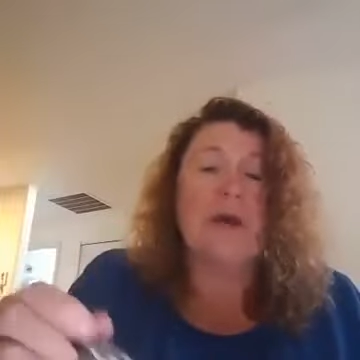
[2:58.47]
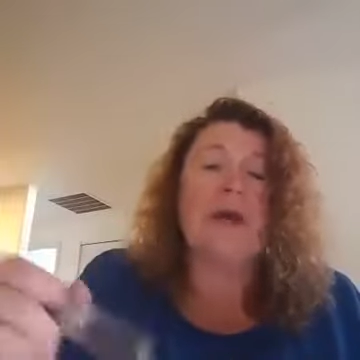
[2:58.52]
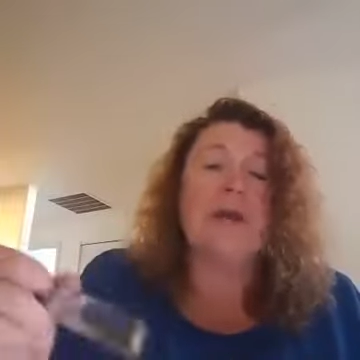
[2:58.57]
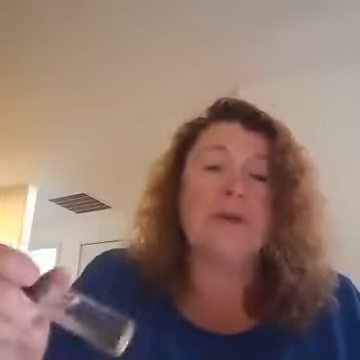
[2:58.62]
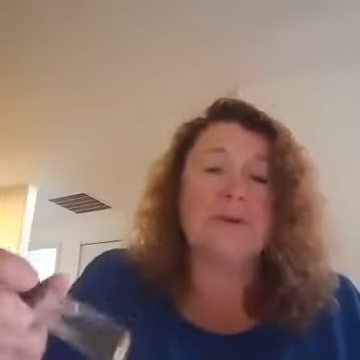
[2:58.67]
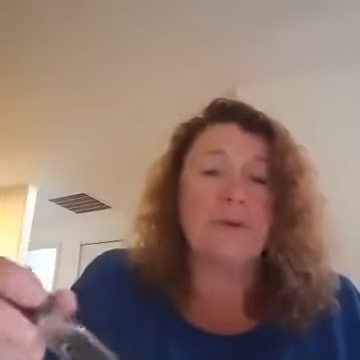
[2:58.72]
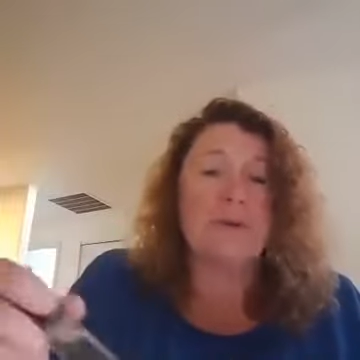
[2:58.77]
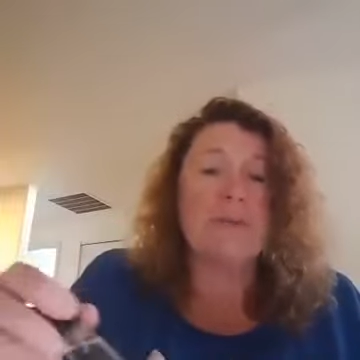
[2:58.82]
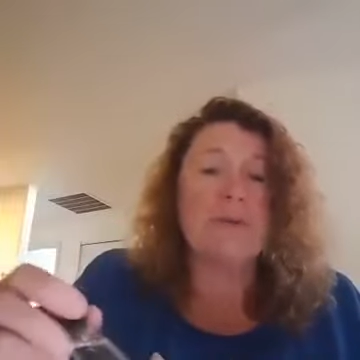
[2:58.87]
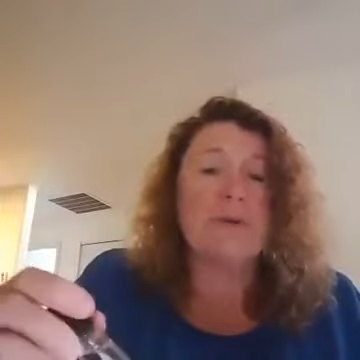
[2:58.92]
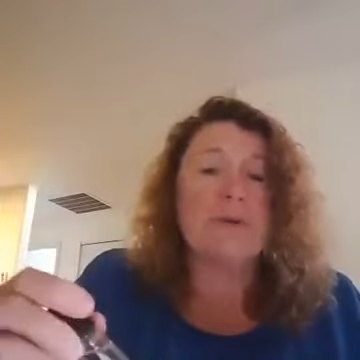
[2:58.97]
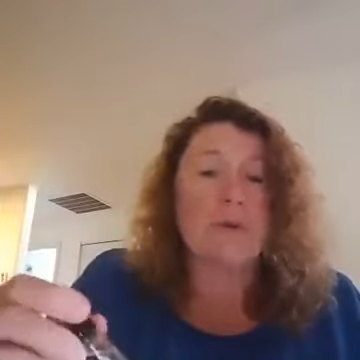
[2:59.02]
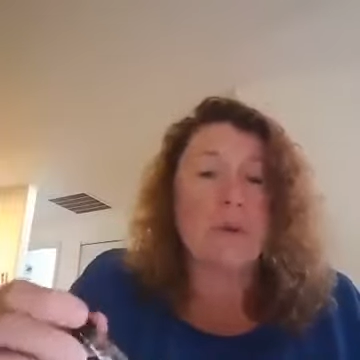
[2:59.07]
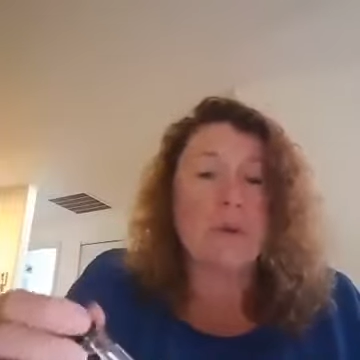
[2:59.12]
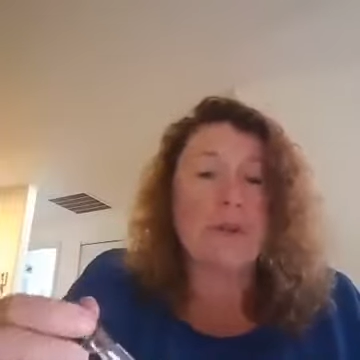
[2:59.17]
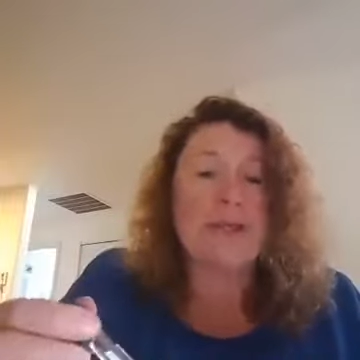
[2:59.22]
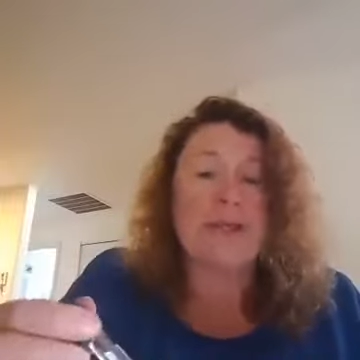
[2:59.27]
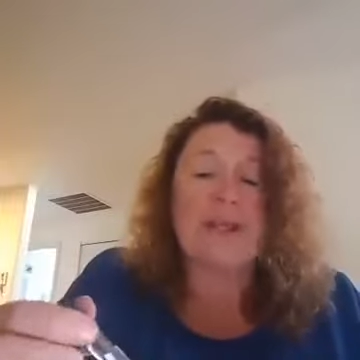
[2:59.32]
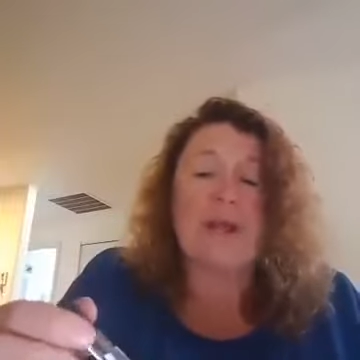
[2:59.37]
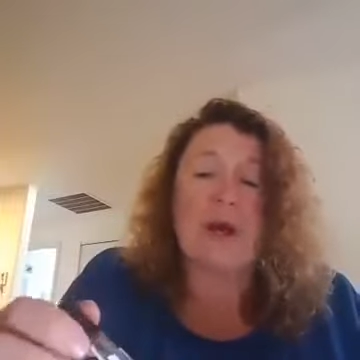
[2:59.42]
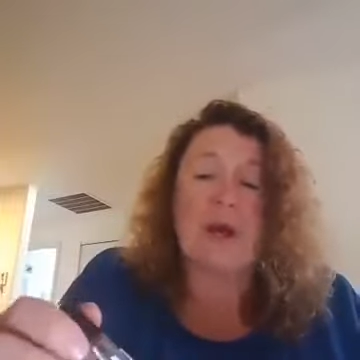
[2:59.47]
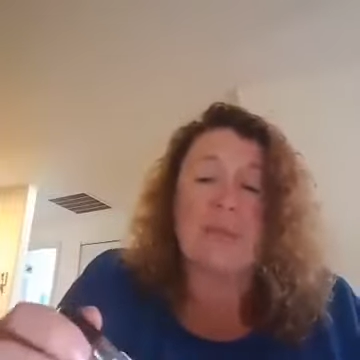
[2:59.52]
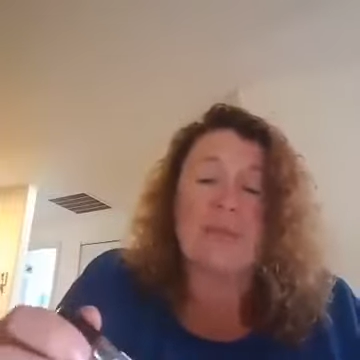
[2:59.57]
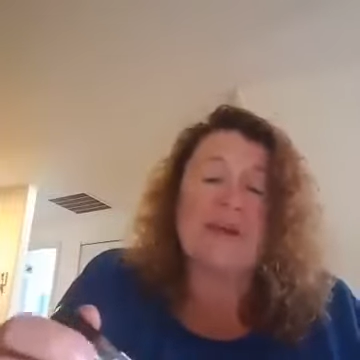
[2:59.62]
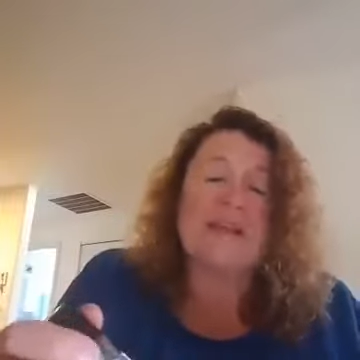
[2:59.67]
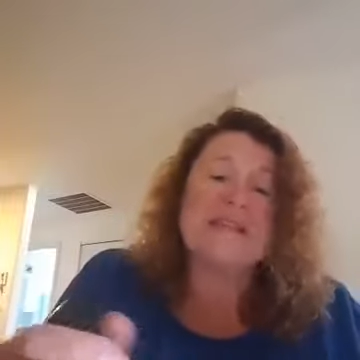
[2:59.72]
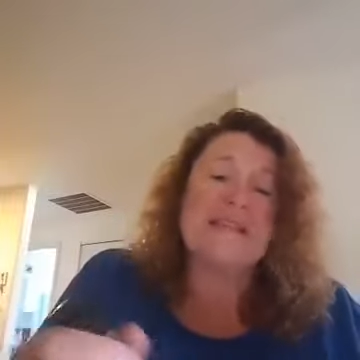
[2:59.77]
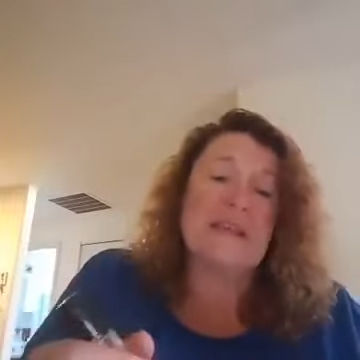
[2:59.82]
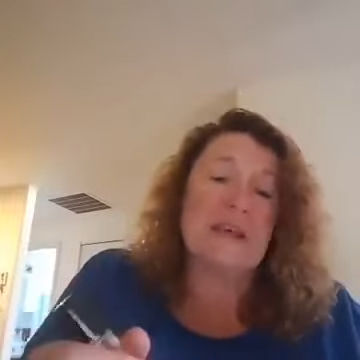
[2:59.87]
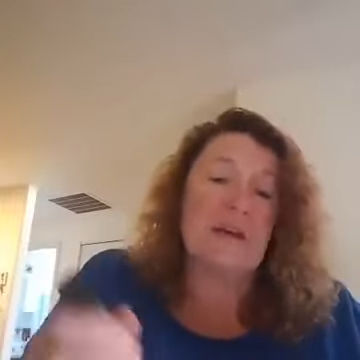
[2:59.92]
don't want to be rolling it on
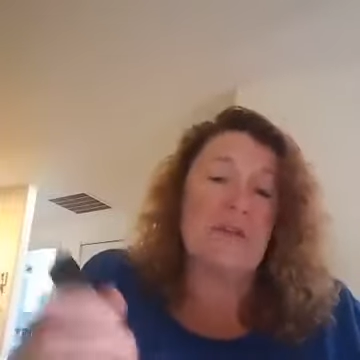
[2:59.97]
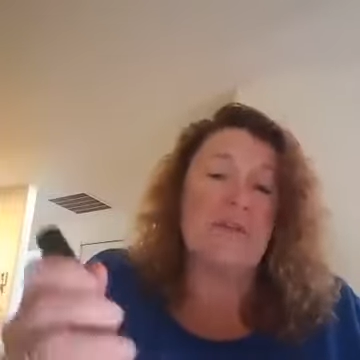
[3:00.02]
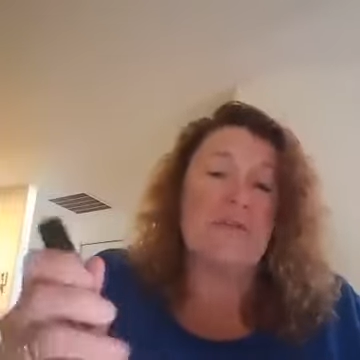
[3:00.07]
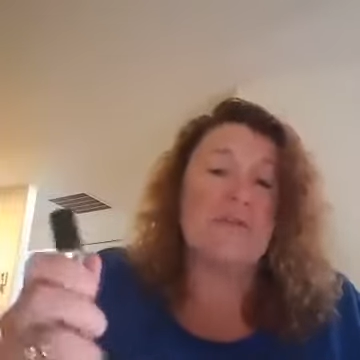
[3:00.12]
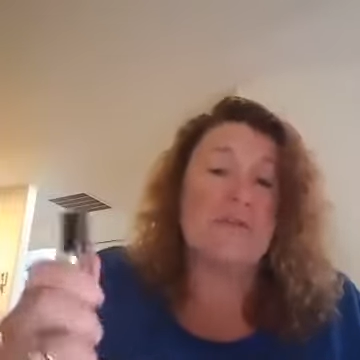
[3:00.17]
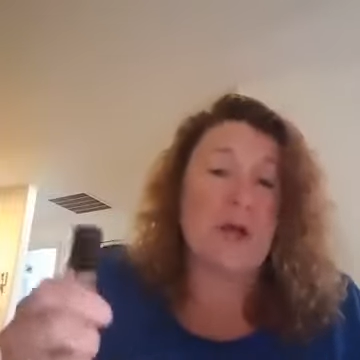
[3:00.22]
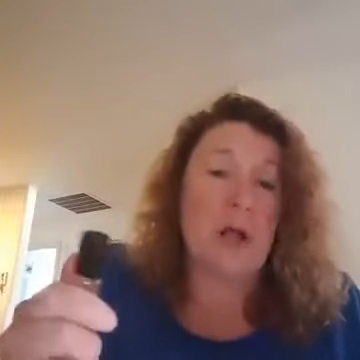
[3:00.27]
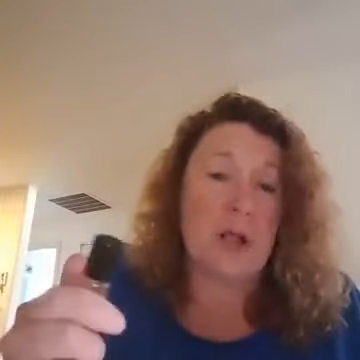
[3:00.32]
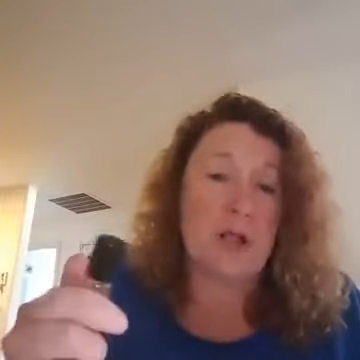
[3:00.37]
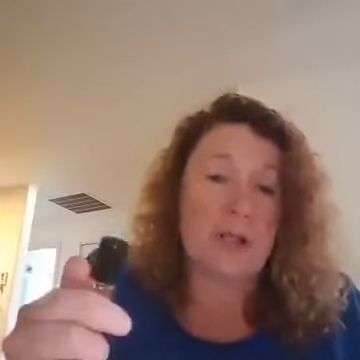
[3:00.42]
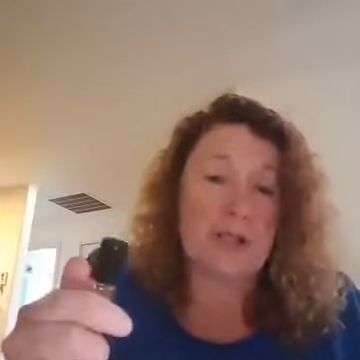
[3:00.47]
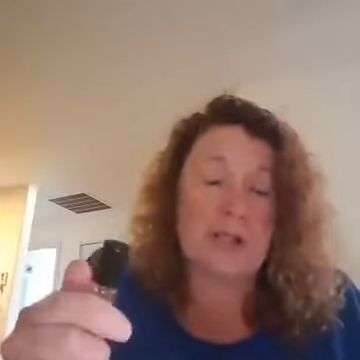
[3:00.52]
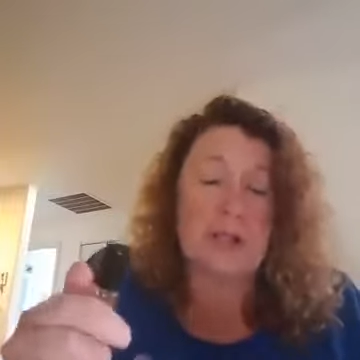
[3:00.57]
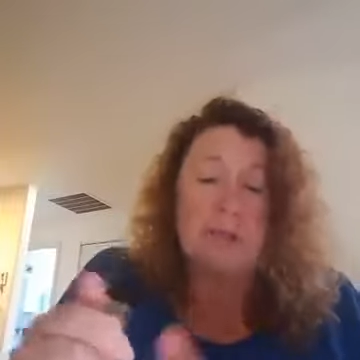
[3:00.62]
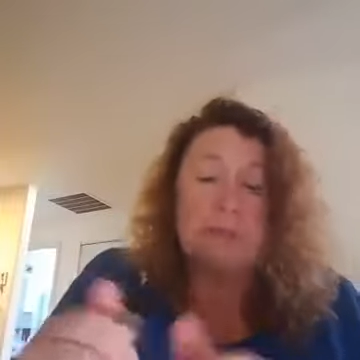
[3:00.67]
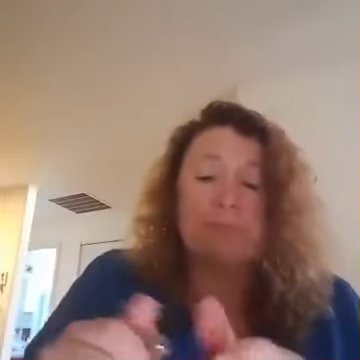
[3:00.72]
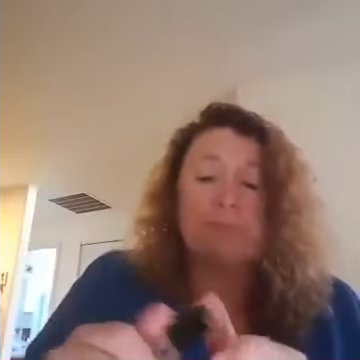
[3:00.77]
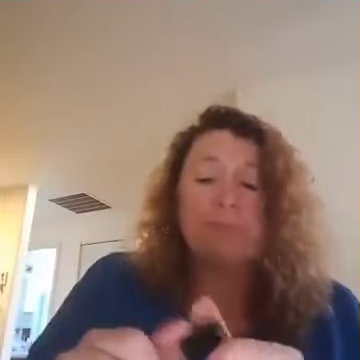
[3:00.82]
myself also.